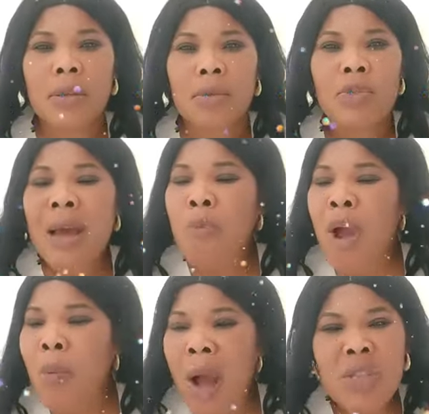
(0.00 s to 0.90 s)
You have
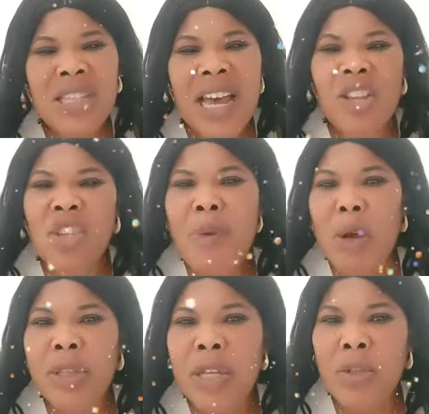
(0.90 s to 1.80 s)
more one side, you make
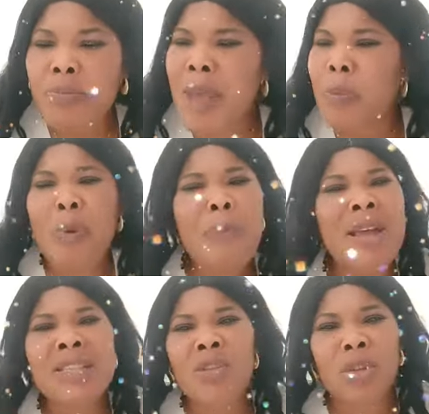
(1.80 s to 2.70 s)
all the talk, make
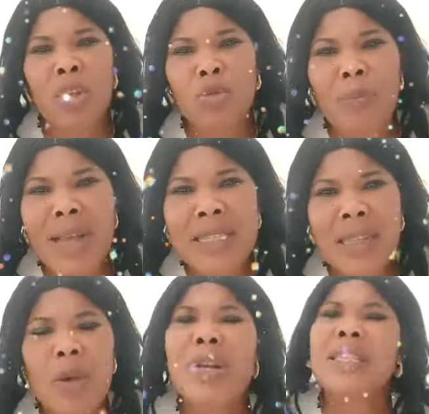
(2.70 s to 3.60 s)
person not talk to
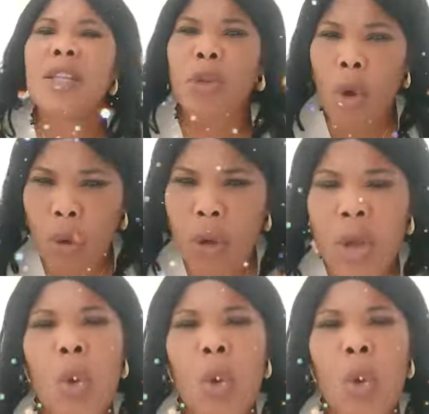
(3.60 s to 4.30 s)
Obaseki. Wait till he talk.